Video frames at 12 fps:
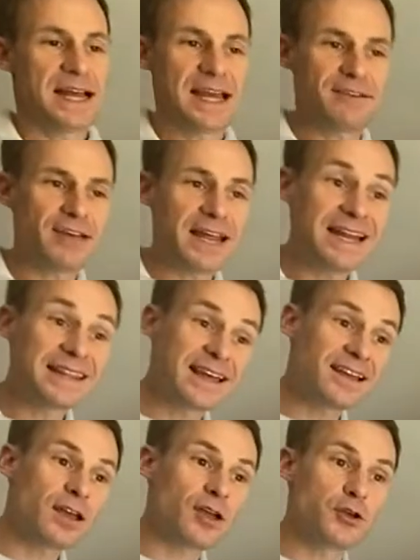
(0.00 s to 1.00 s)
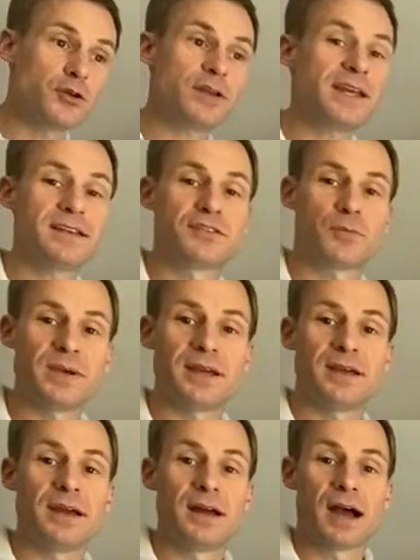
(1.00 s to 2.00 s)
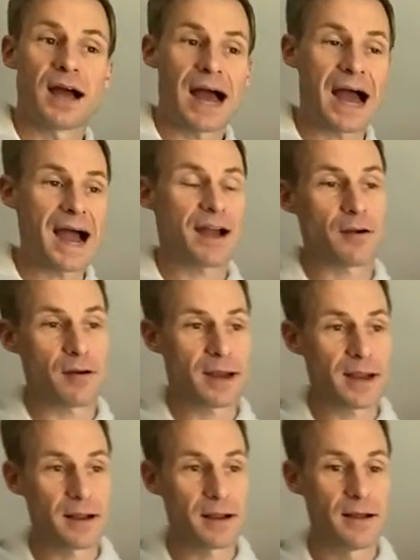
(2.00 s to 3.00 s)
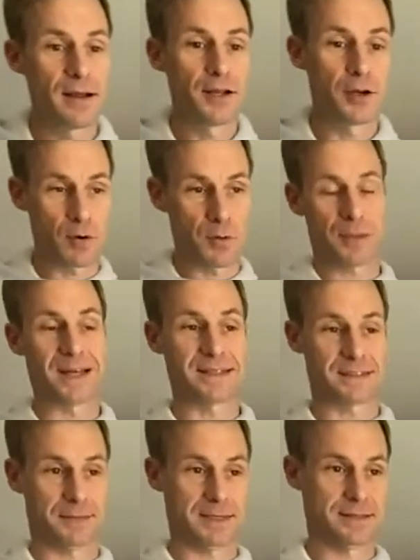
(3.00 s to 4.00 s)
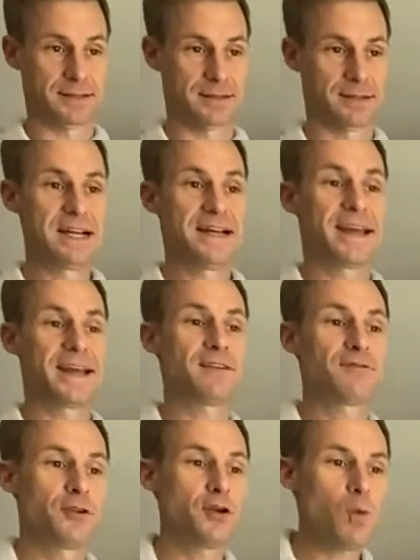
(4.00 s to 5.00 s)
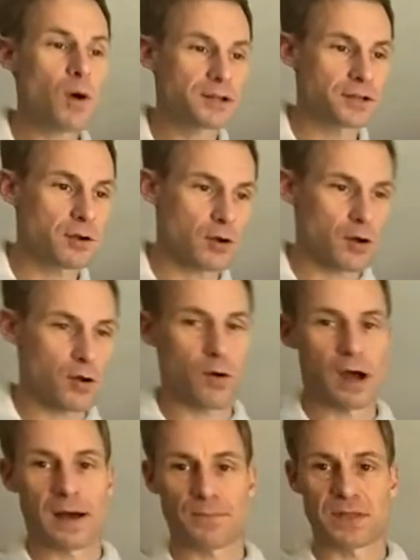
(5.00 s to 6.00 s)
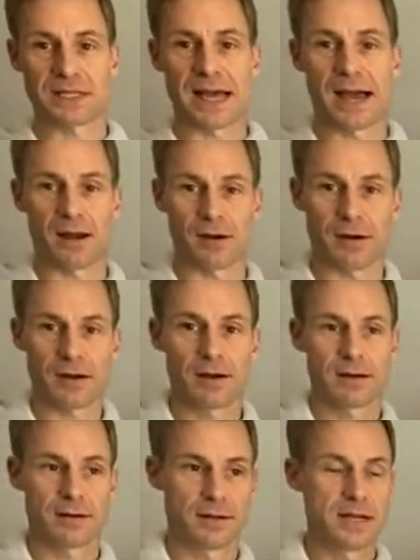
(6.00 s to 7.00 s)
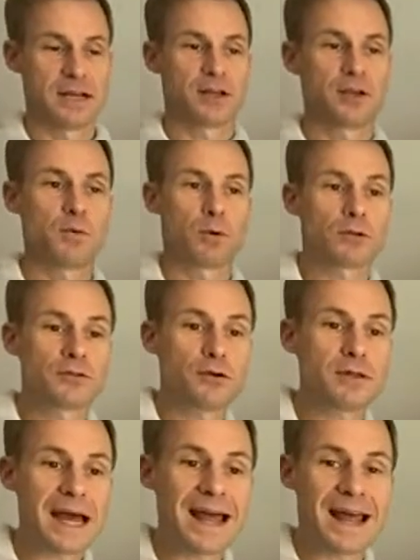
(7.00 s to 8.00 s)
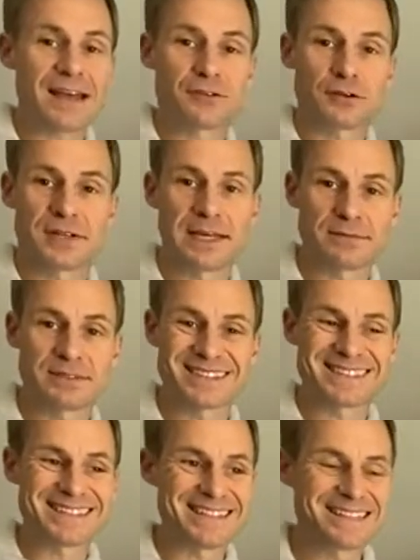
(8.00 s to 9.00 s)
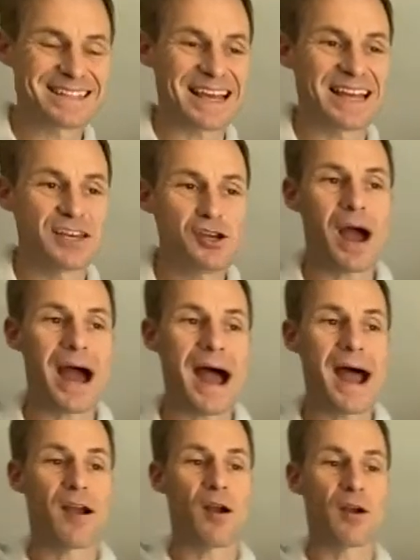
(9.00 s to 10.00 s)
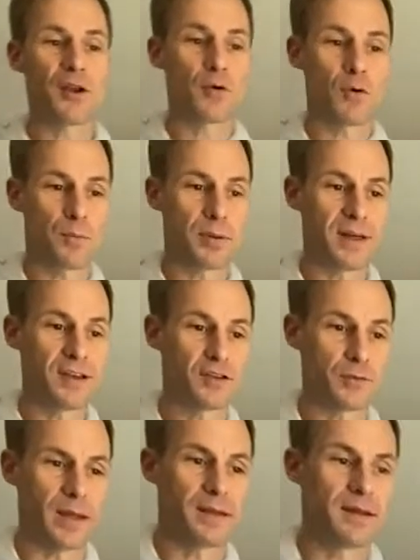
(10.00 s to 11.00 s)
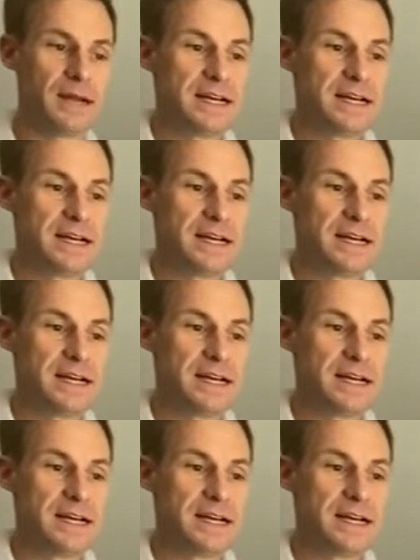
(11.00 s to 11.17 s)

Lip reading: If anything, you need to be hiring your replacement. If you want to grow up the ladder, you will do that as your team succeeds and you hire your replacement.